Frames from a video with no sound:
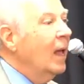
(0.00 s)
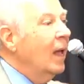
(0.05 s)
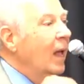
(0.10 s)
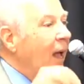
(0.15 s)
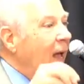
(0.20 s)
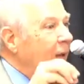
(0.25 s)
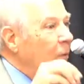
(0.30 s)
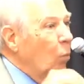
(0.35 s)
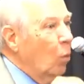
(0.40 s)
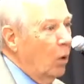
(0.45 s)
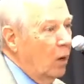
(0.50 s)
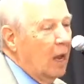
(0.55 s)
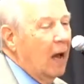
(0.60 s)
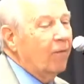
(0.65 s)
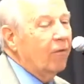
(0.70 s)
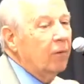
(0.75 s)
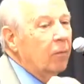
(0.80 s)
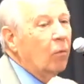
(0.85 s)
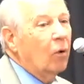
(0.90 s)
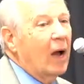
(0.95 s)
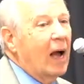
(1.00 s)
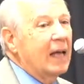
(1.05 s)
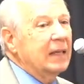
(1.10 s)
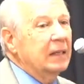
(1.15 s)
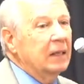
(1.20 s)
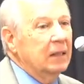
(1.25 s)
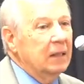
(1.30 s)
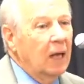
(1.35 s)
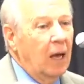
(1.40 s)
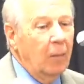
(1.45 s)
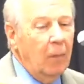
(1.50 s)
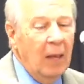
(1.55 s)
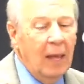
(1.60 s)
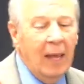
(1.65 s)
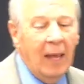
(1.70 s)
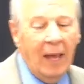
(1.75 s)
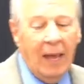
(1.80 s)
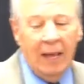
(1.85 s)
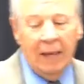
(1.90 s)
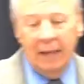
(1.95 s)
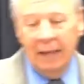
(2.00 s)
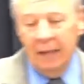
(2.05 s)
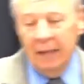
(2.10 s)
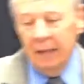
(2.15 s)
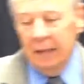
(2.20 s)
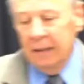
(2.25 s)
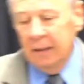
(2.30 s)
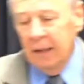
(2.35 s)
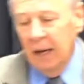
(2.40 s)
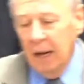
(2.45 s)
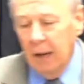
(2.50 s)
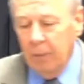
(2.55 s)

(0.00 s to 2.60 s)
and one of them rises up, and it